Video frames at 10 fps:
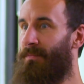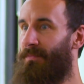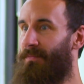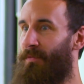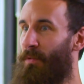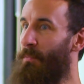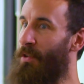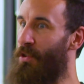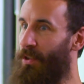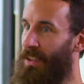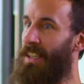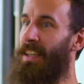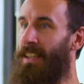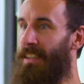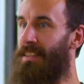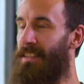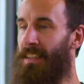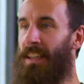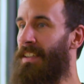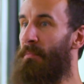for the Montreal Canadiens
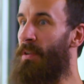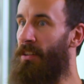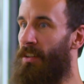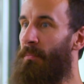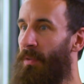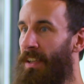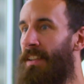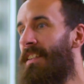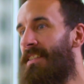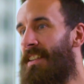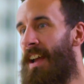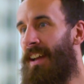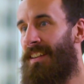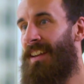and like the beer company and this and that.